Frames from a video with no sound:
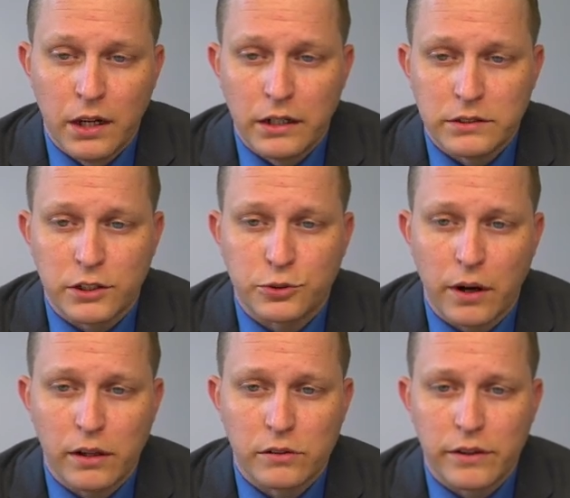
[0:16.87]
is a
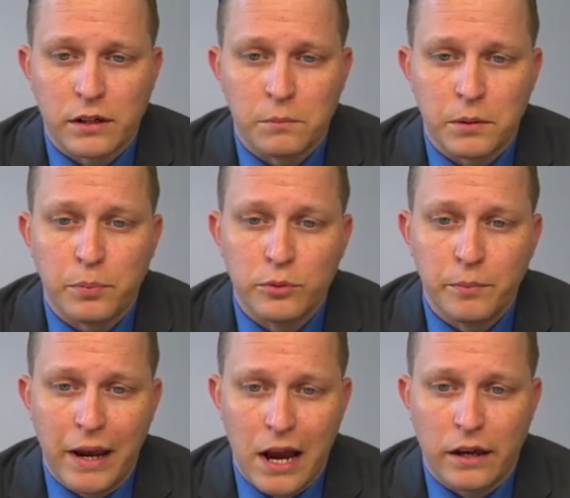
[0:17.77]
trailer that can be pulled
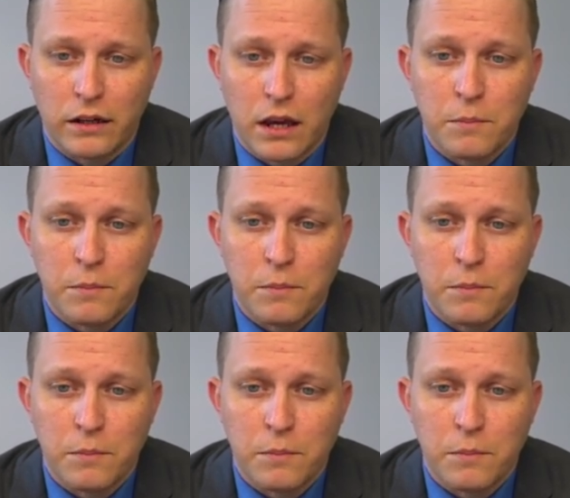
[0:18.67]
behind a